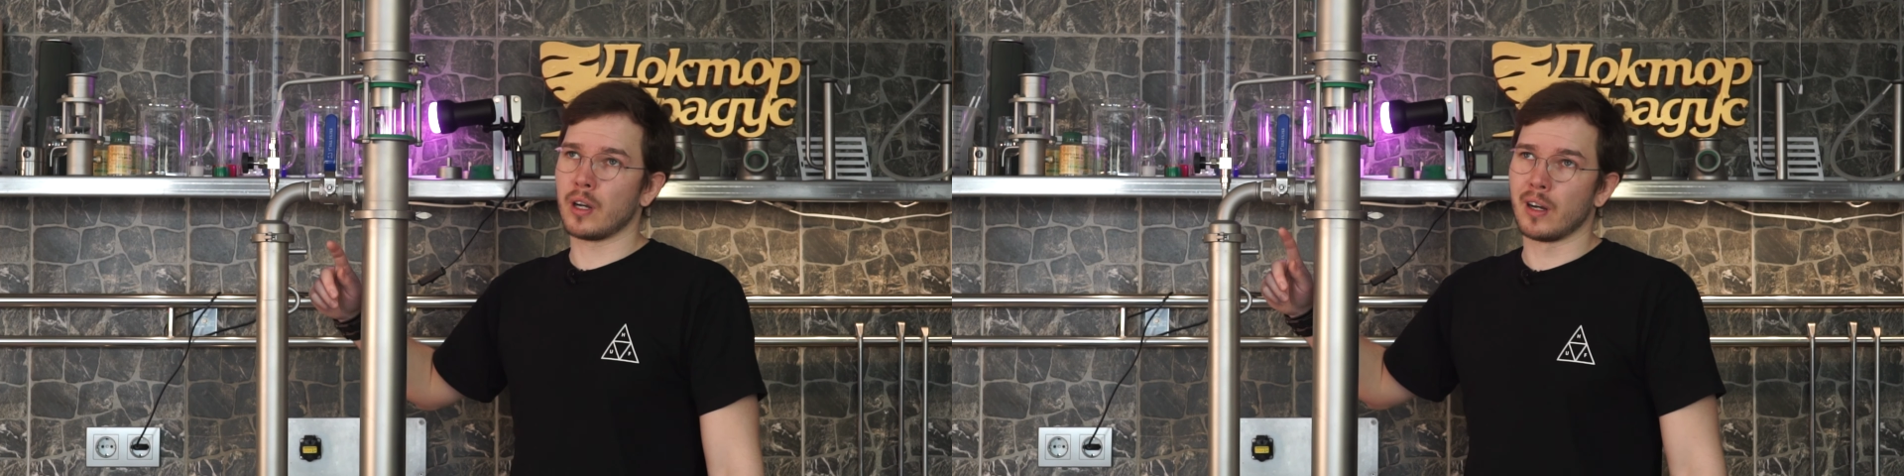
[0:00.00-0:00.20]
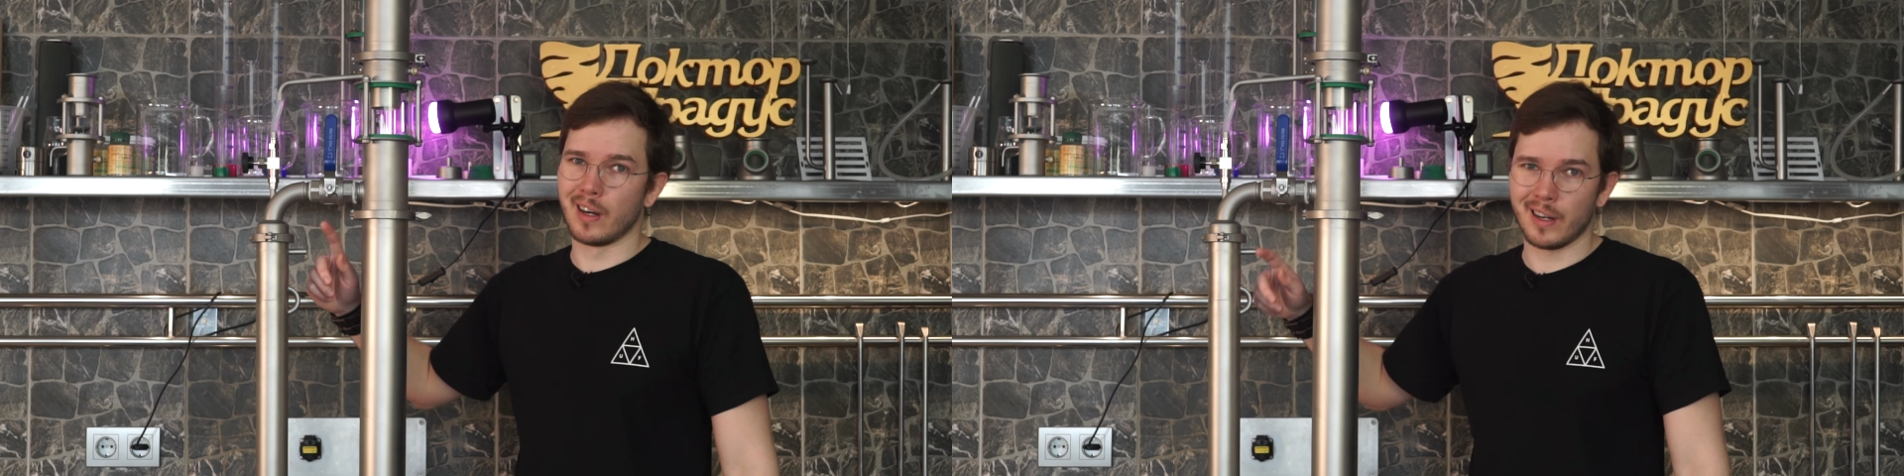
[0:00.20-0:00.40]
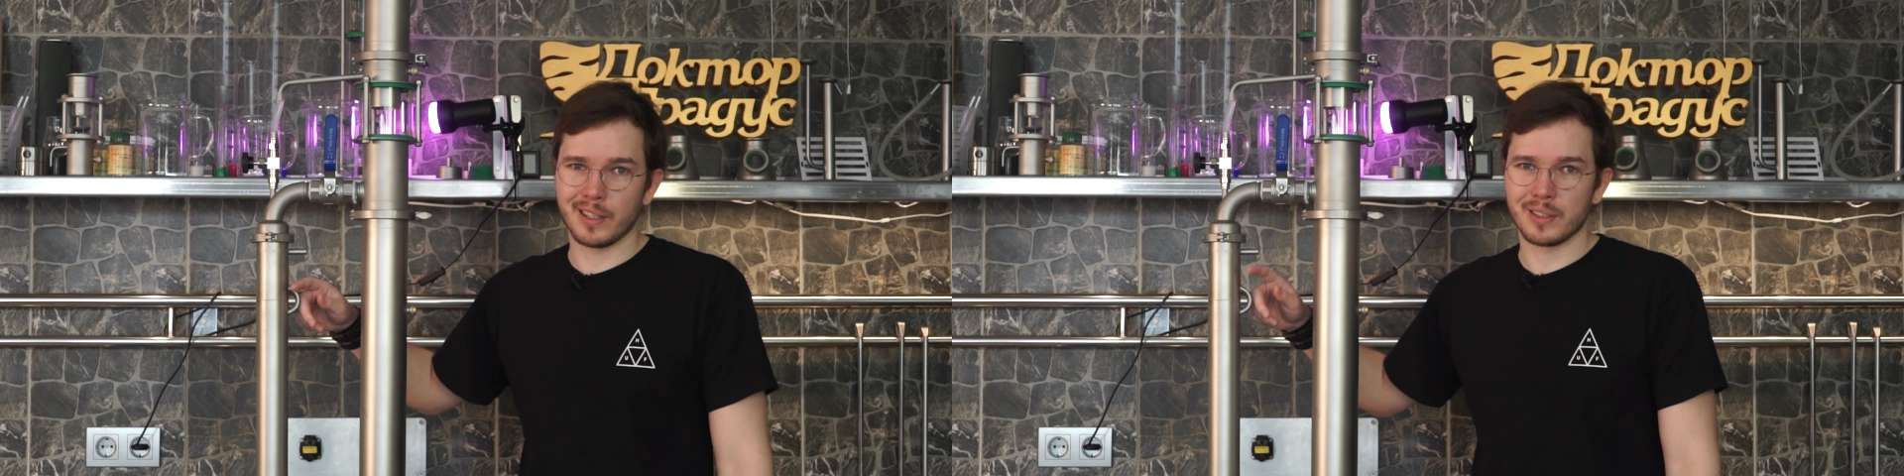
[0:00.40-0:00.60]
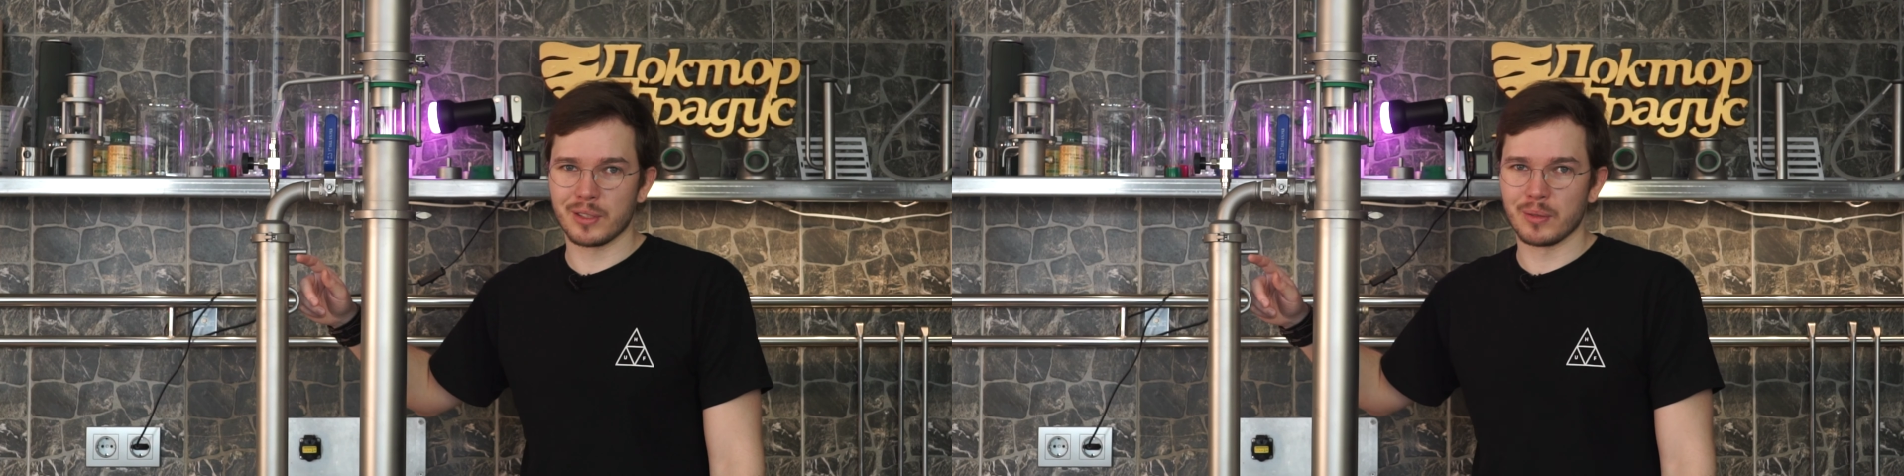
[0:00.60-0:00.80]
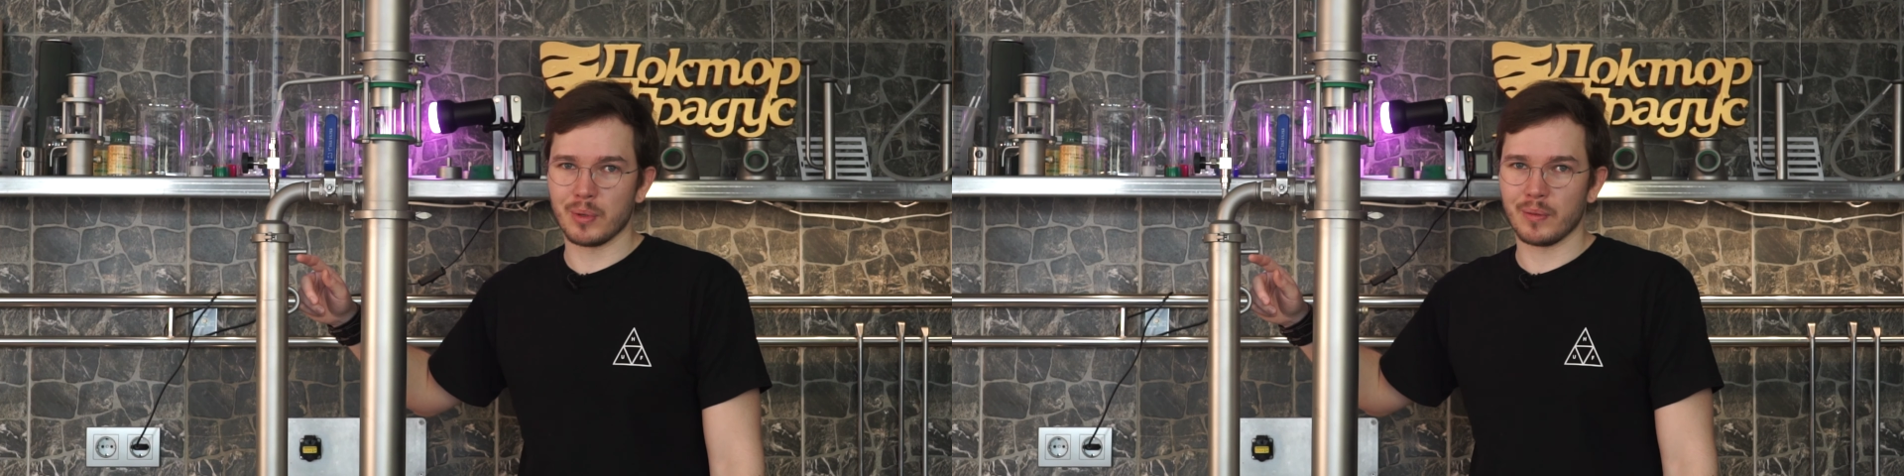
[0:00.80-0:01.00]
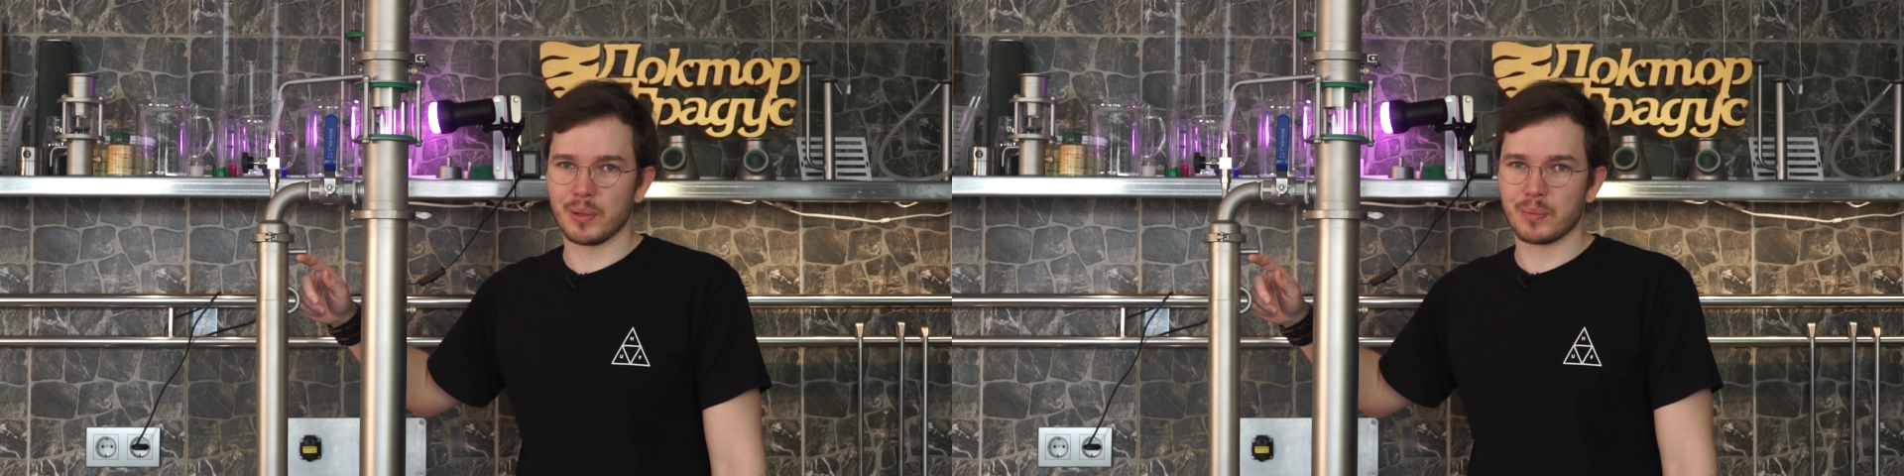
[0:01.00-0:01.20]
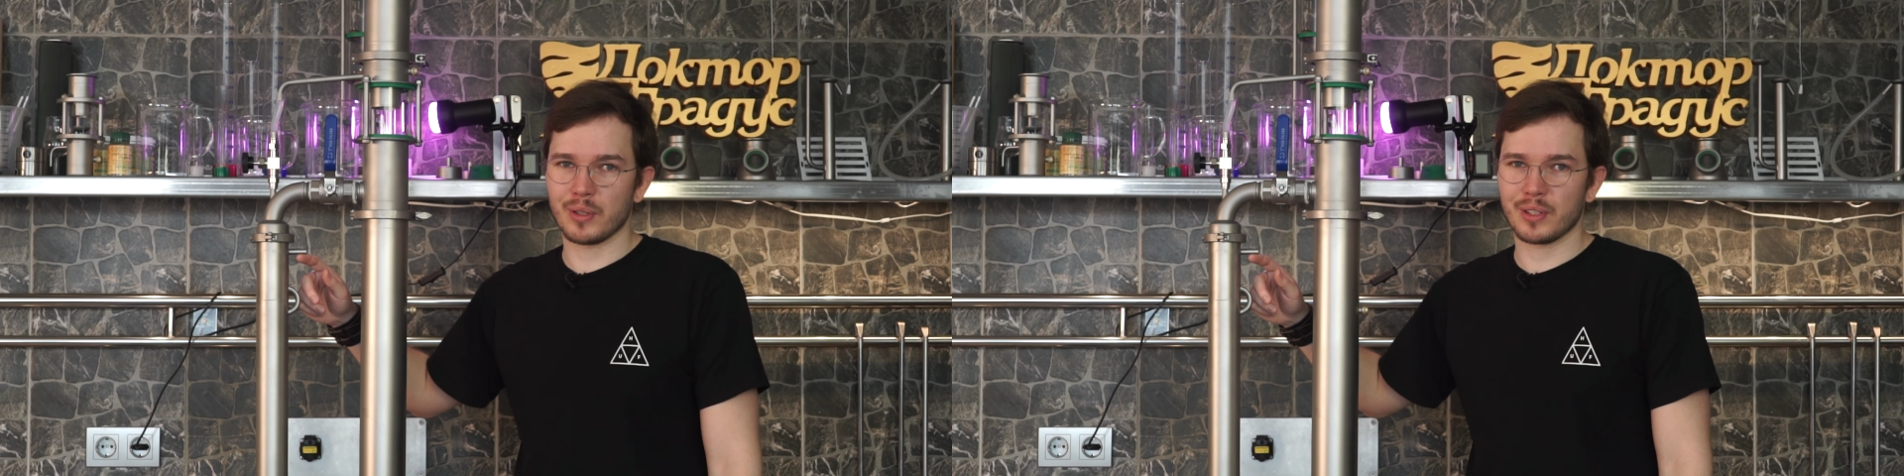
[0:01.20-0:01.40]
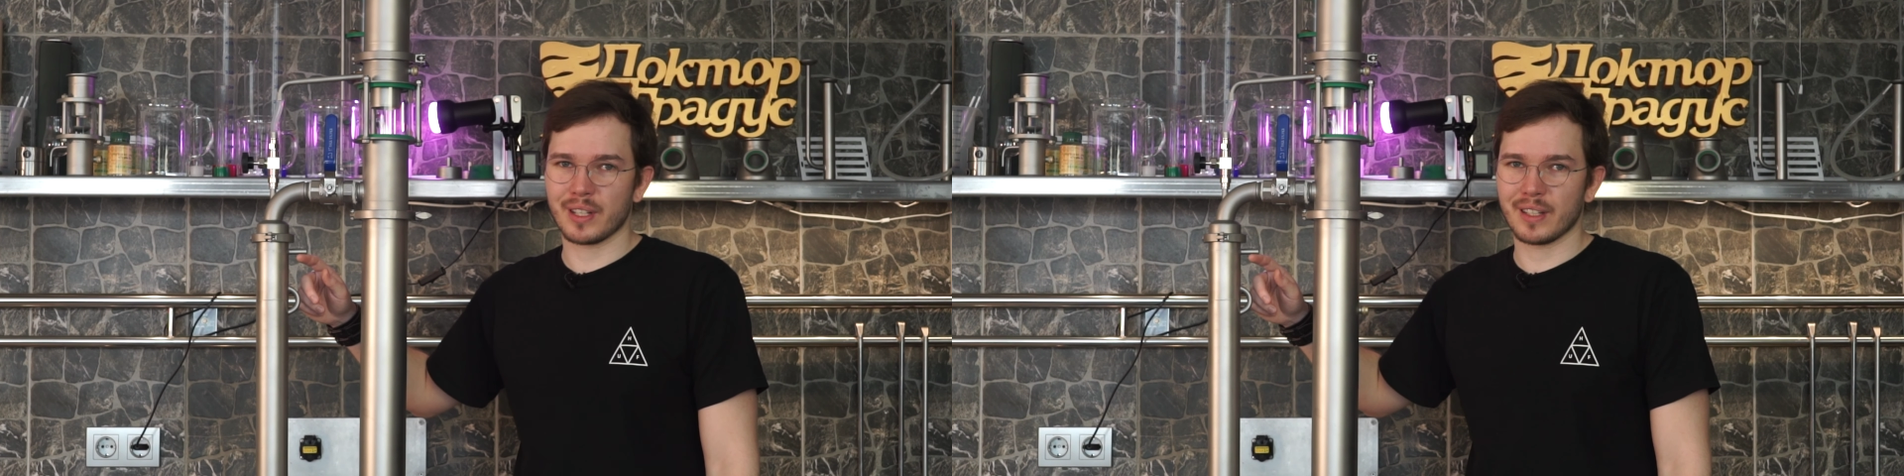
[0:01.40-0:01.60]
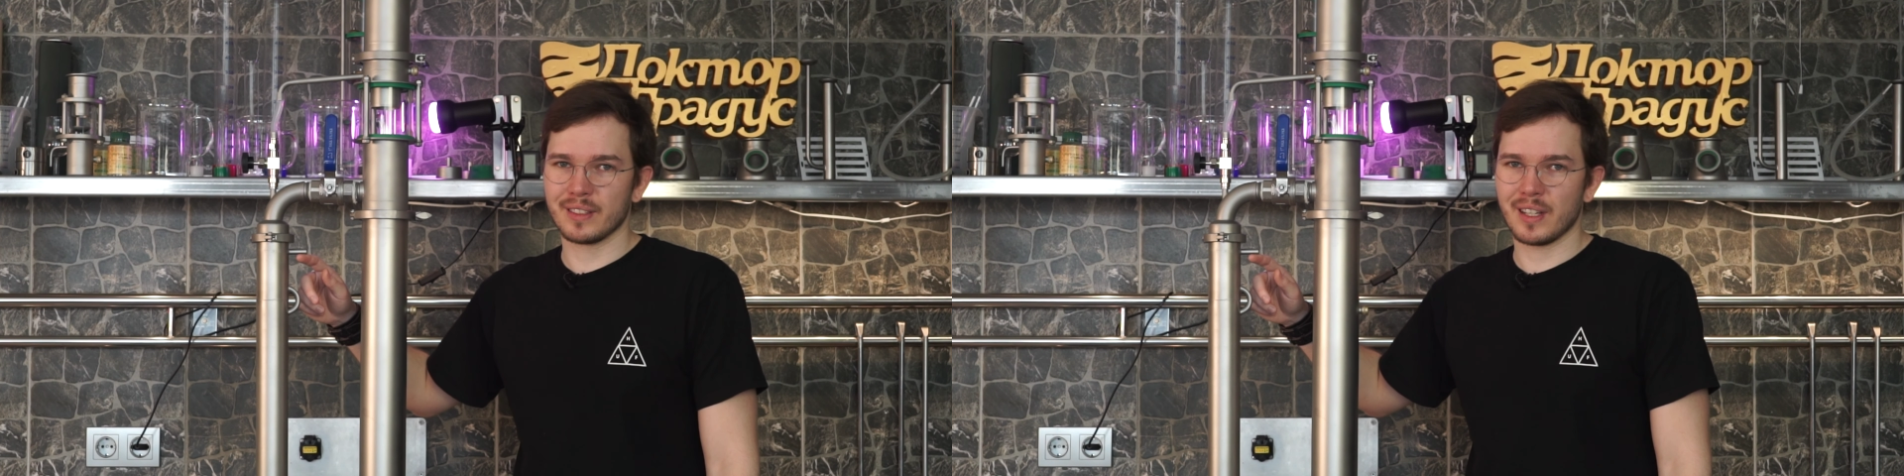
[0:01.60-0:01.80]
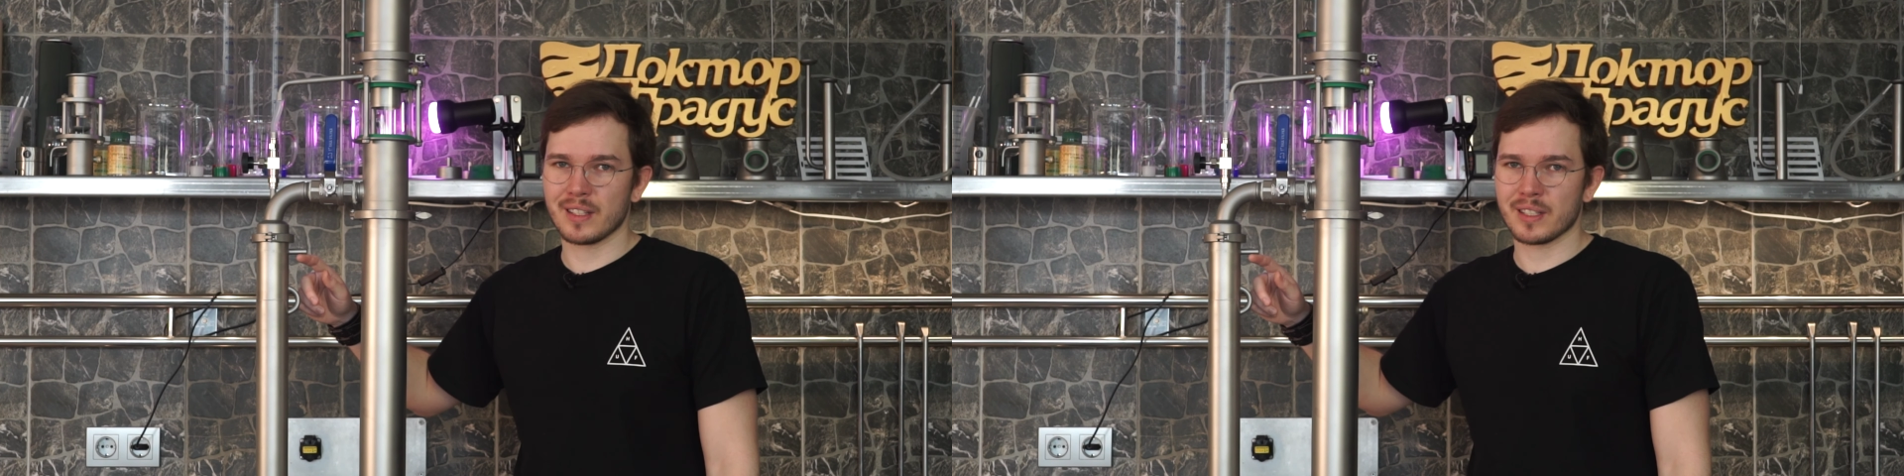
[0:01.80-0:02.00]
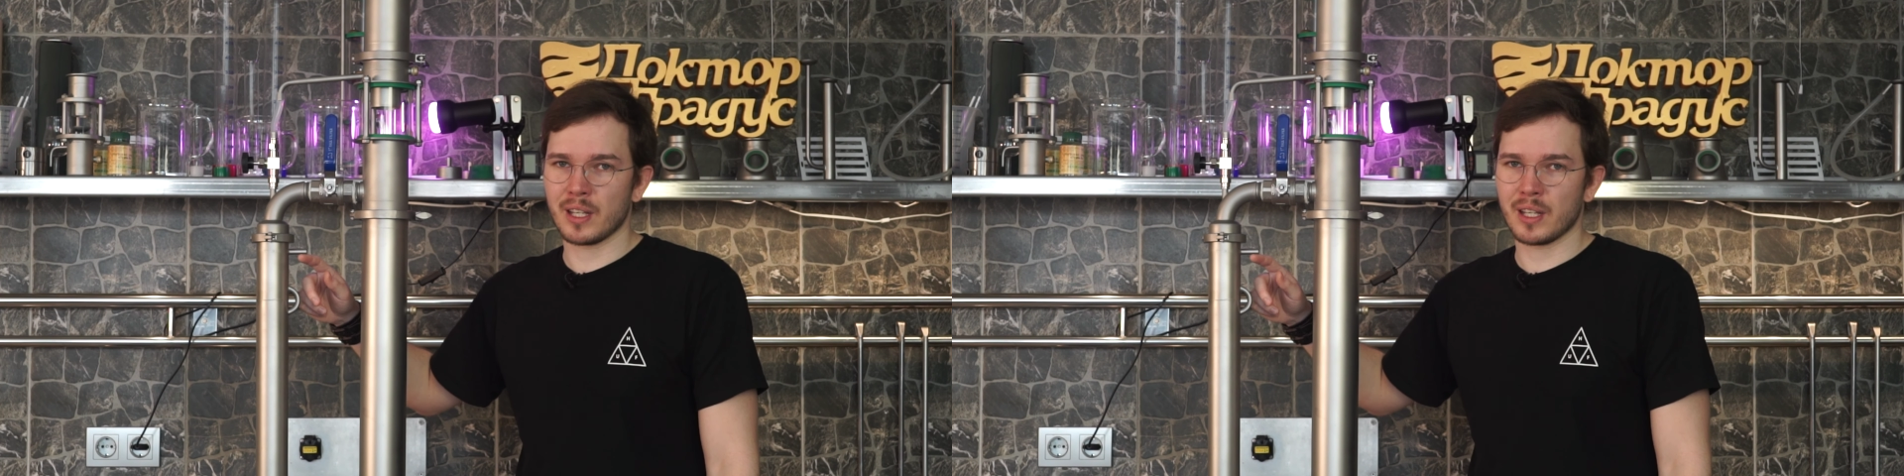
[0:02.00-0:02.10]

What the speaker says: higher tube of the product condenser,